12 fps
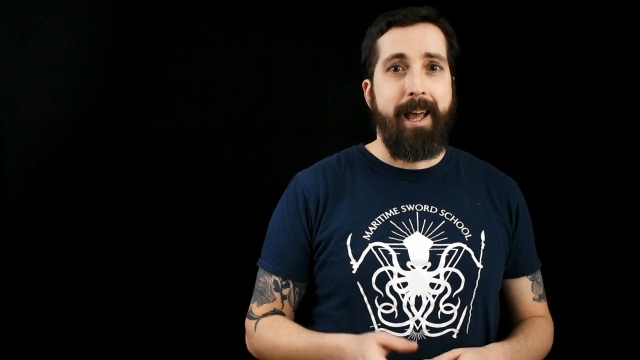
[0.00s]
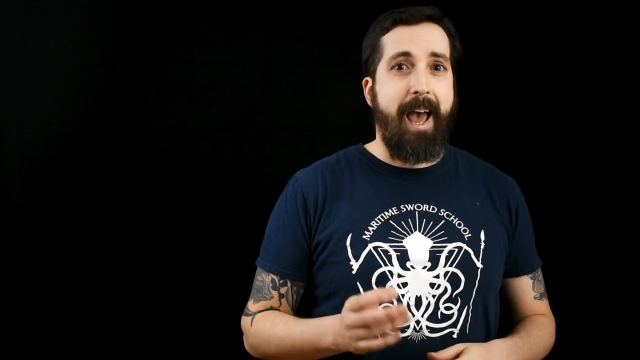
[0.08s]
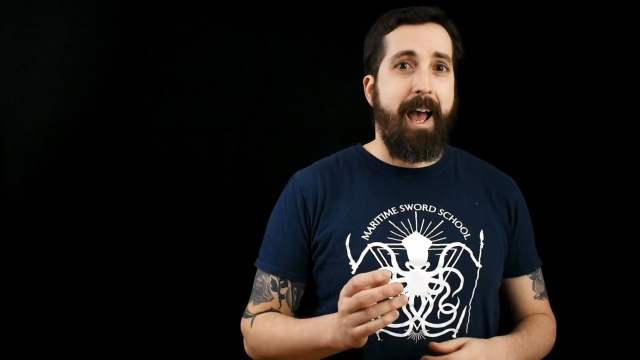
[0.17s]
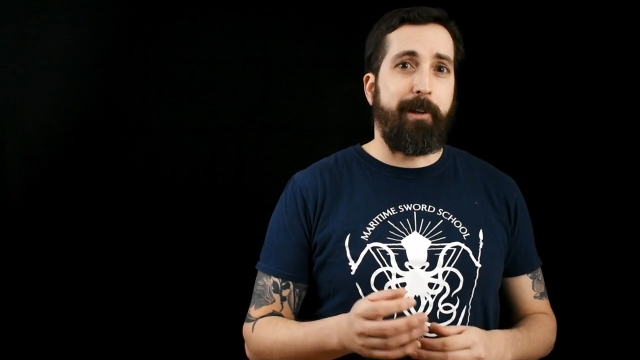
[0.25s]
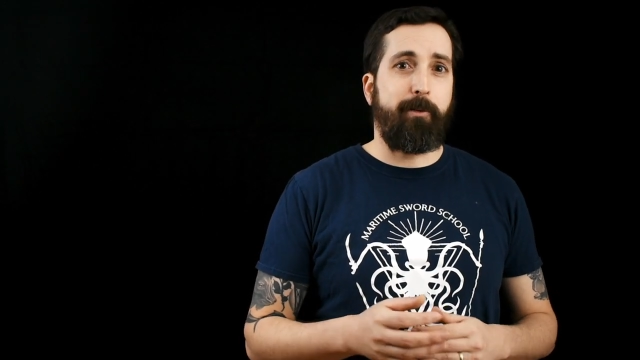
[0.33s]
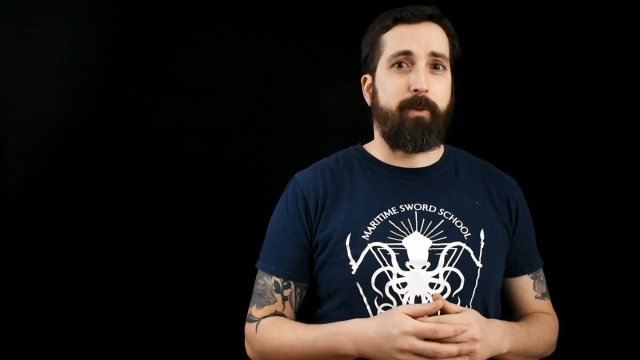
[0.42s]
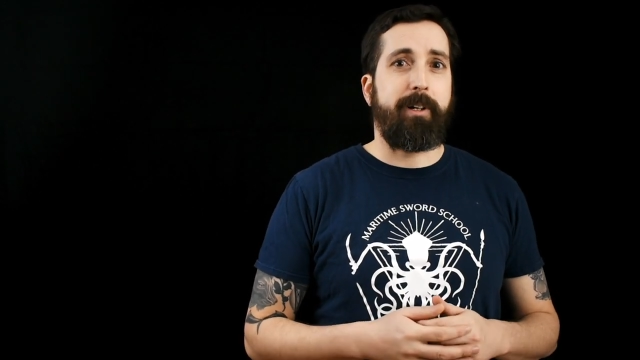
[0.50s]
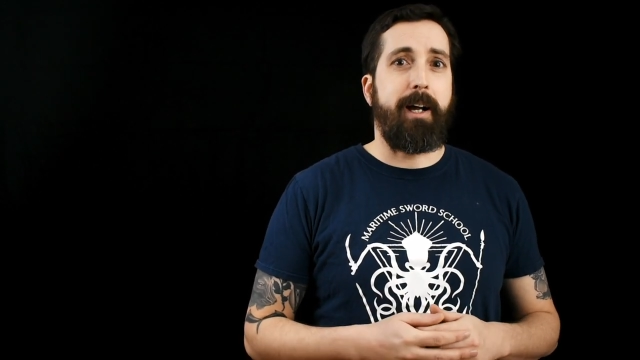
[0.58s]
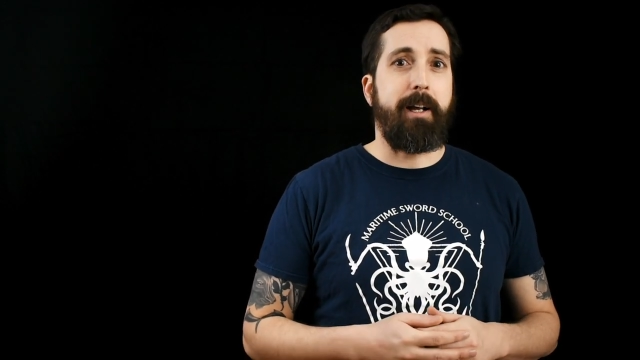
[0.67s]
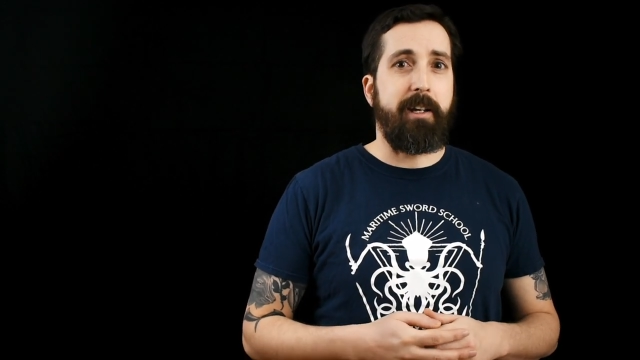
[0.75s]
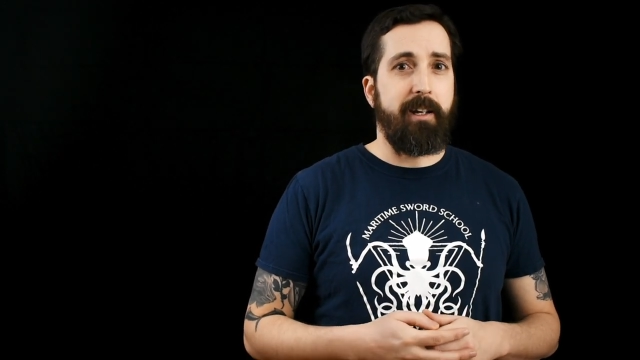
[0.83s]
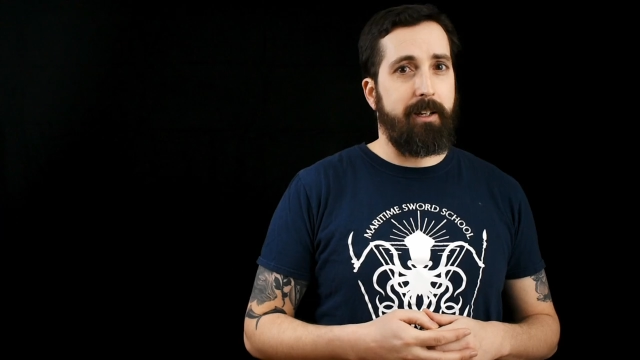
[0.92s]
as we're
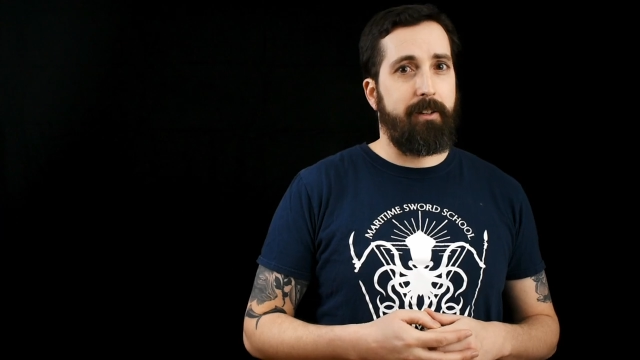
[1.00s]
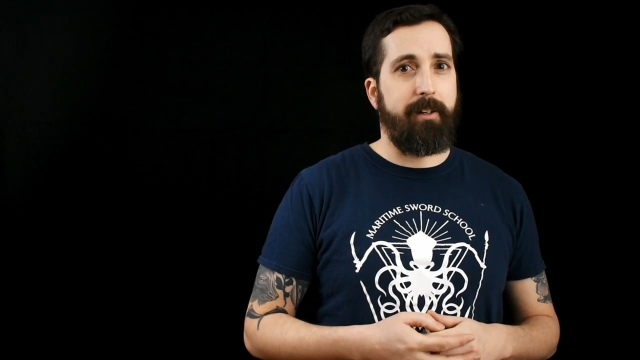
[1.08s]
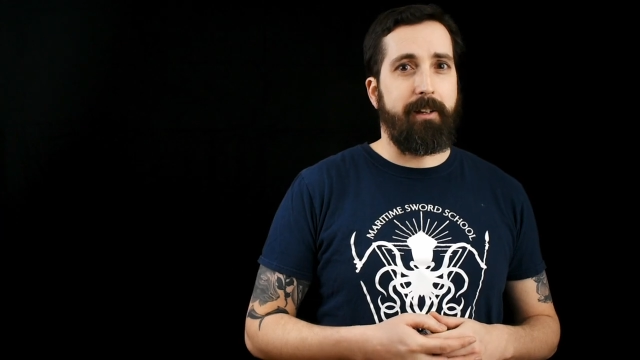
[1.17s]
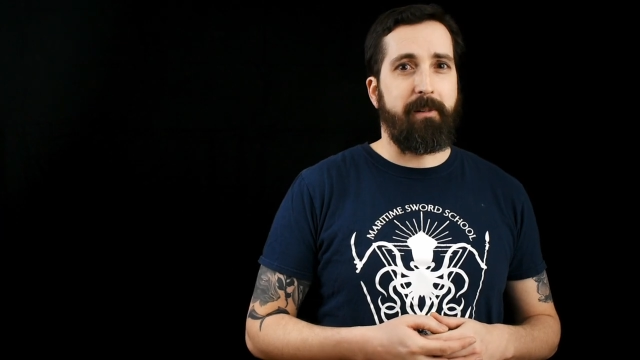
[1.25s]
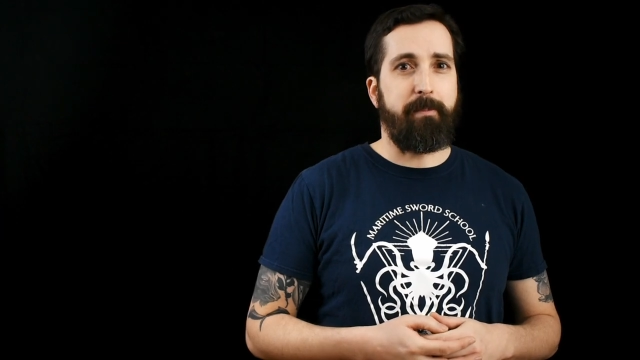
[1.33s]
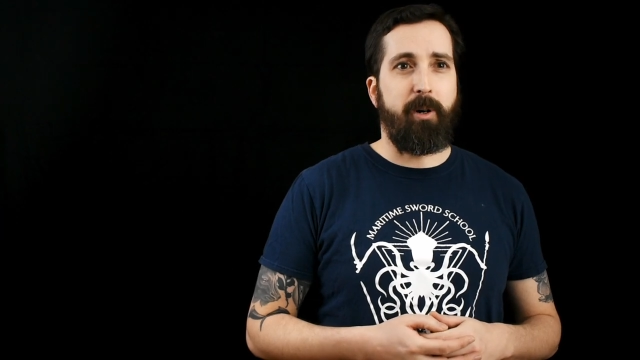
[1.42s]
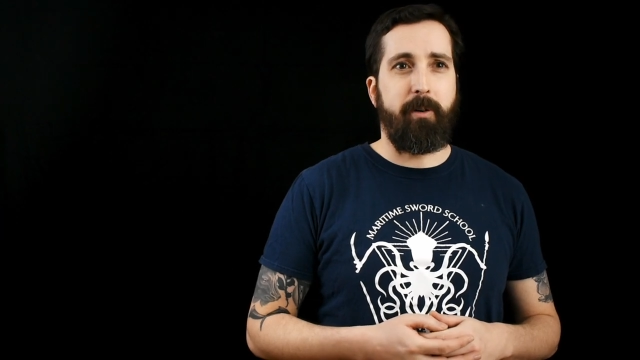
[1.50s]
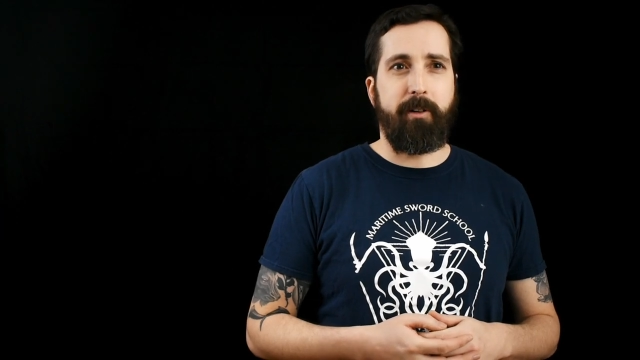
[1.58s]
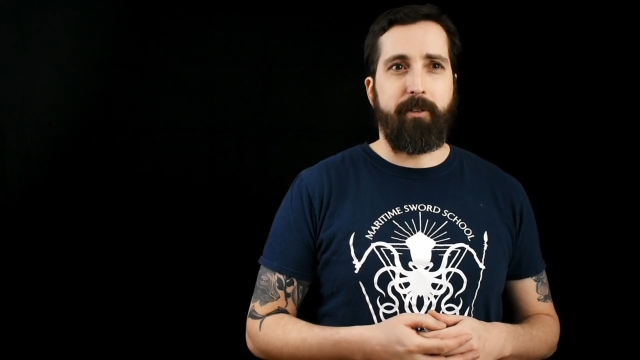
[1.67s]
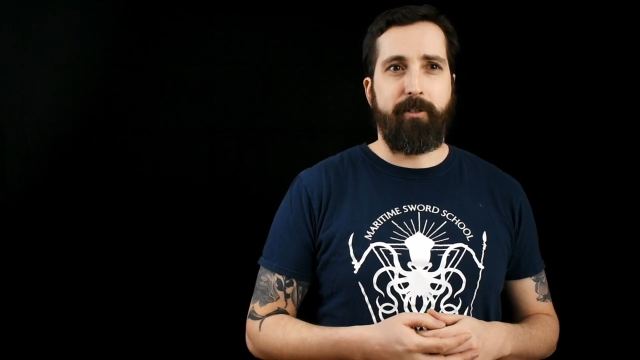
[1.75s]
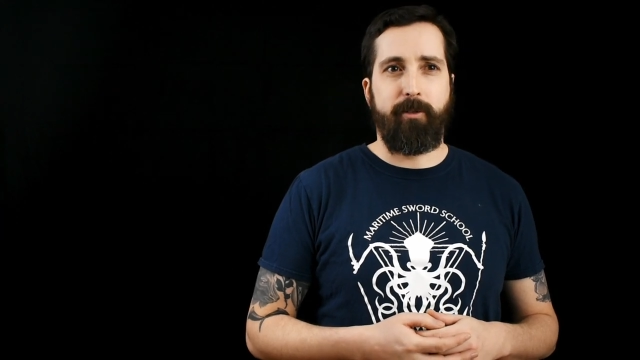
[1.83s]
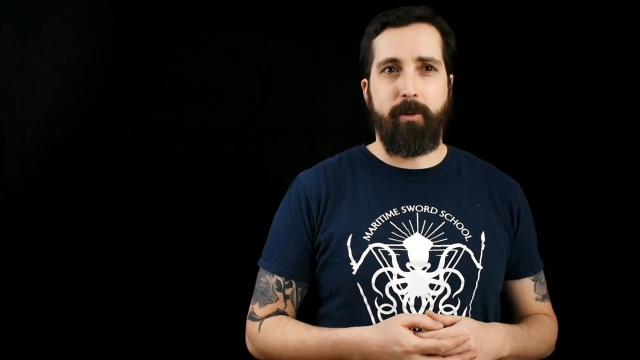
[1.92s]
cutting into the
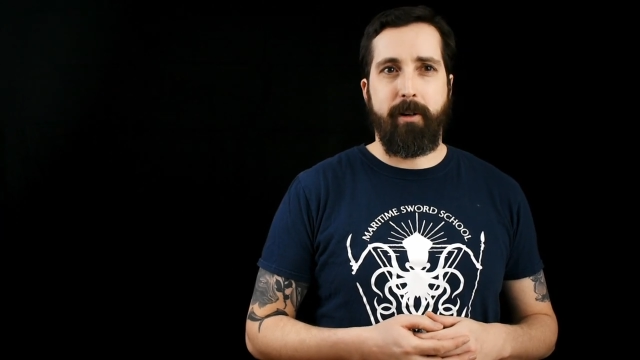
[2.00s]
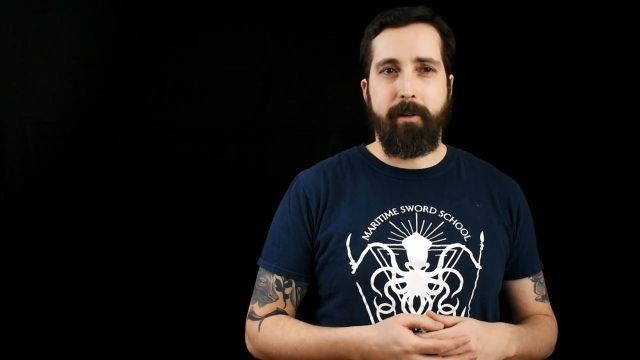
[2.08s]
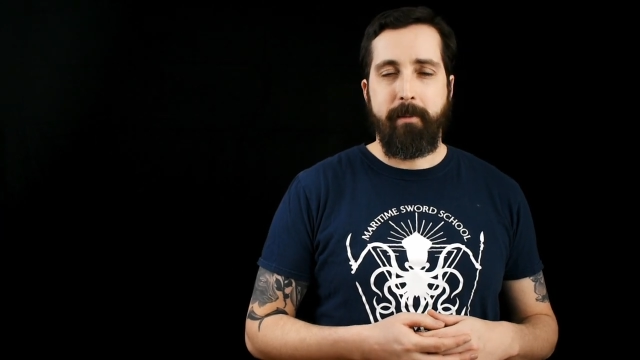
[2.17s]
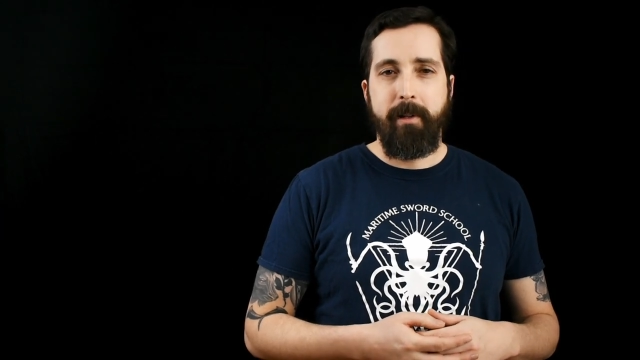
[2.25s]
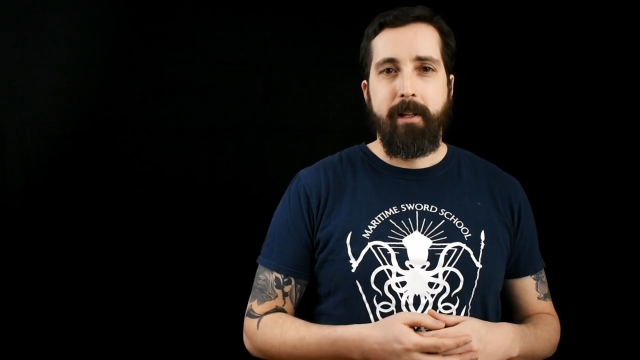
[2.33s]
opponent's sword,